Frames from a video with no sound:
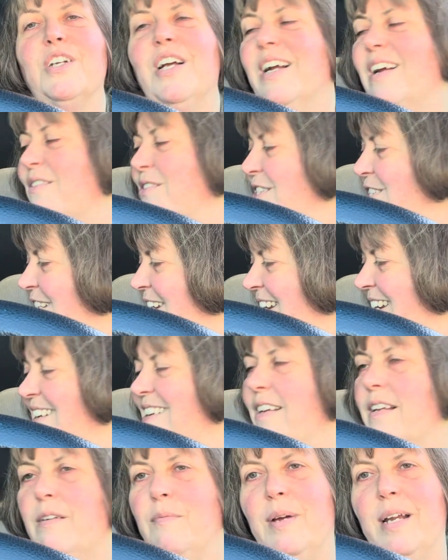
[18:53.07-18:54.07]
was looking,
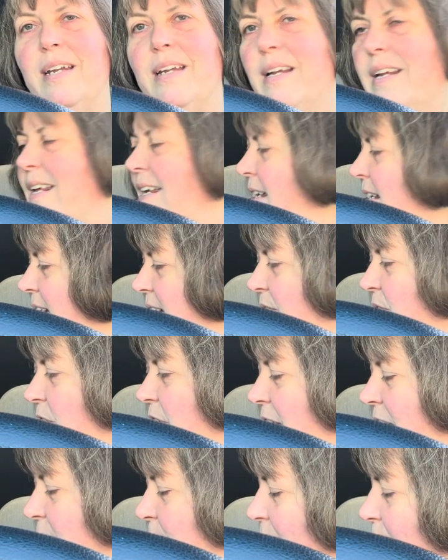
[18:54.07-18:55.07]
am I knitting? Were
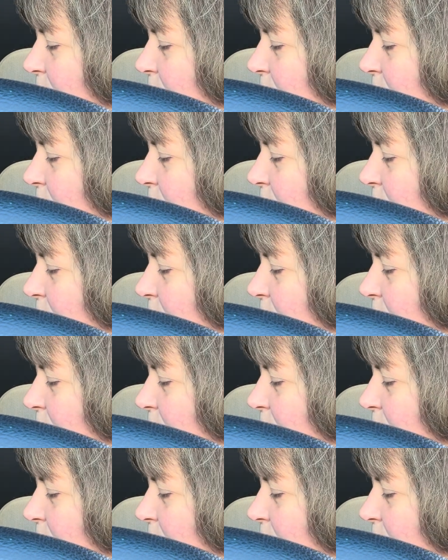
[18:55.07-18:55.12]
any of my